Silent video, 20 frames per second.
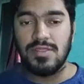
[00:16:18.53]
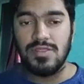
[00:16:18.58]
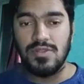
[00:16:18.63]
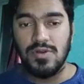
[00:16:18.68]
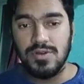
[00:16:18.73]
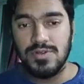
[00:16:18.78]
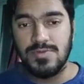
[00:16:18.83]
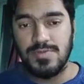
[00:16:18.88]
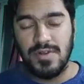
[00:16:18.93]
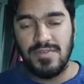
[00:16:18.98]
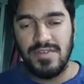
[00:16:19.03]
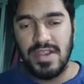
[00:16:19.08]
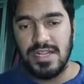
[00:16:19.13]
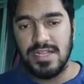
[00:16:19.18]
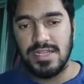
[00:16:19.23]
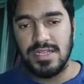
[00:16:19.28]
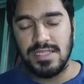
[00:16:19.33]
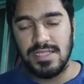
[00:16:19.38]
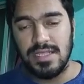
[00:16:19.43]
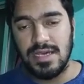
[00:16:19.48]
note
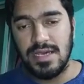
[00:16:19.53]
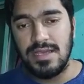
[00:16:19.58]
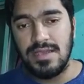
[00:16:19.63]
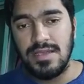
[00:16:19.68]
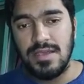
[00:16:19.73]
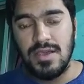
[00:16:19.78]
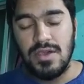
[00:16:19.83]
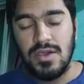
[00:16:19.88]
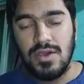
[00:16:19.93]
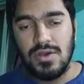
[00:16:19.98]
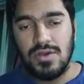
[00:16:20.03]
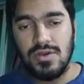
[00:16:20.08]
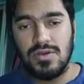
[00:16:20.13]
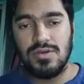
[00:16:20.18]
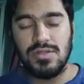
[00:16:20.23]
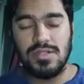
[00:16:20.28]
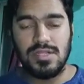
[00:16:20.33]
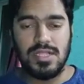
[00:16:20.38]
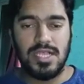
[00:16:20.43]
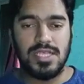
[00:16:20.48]
provided in the
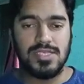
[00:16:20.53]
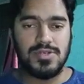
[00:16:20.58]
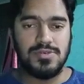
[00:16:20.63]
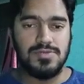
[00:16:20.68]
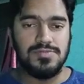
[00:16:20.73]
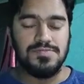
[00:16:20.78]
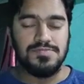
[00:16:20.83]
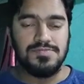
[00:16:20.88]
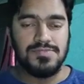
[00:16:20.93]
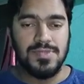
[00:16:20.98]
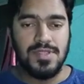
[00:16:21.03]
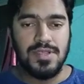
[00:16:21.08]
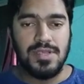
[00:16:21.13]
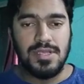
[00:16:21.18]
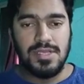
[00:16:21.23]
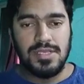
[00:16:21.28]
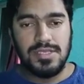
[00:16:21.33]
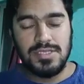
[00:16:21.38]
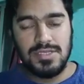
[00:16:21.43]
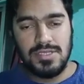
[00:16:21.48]
Google Classroom.
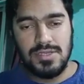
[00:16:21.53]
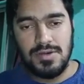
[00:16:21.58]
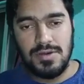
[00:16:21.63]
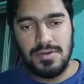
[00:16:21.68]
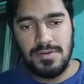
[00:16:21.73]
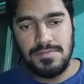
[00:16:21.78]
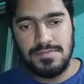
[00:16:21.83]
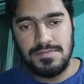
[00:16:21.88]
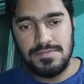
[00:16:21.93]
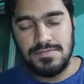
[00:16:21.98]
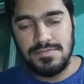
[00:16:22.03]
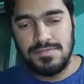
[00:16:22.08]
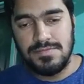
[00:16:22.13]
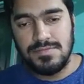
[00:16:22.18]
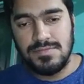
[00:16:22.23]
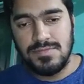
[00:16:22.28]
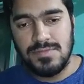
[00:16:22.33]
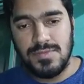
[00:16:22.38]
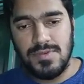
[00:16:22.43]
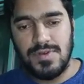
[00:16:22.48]
So
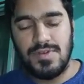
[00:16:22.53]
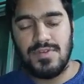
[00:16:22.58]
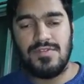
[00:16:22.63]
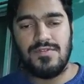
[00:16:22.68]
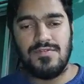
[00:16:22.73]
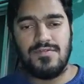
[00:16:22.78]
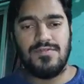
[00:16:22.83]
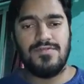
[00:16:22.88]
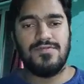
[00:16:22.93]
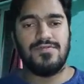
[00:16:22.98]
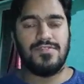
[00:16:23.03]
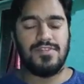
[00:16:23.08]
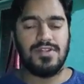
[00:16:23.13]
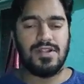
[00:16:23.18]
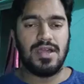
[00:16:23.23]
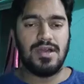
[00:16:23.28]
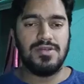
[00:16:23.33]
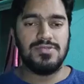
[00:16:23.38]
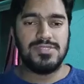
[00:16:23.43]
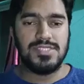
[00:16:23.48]
for
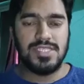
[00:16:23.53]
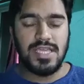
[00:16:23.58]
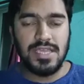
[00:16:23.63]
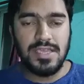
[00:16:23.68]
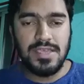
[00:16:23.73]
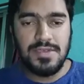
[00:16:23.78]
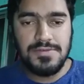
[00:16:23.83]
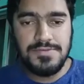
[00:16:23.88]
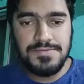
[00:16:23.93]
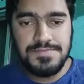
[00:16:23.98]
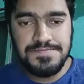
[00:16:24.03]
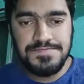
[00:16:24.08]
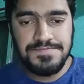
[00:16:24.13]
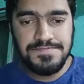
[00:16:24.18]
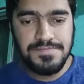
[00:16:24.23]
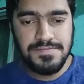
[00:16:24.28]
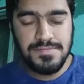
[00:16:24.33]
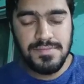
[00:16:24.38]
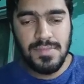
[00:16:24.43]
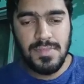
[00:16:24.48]
now, thank you,
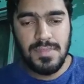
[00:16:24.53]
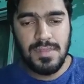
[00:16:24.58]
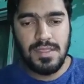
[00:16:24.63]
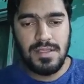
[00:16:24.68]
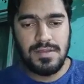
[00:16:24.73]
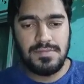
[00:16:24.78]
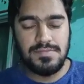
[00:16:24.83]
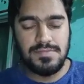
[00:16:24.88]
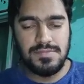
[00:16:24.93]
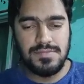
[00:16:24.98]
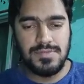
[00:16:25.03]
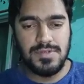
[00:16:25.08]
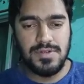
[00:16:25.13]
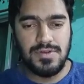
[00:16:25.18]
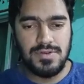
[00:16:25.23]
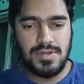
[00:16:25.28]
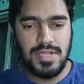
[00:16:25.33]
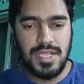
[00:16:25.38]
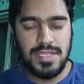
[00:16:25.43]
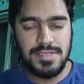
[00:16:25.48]

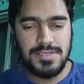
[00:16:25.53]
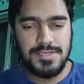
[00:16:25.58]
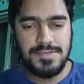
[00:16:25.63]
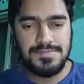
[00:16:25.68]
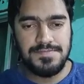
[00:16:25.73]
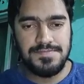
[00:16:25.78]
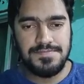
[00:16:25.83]
good night.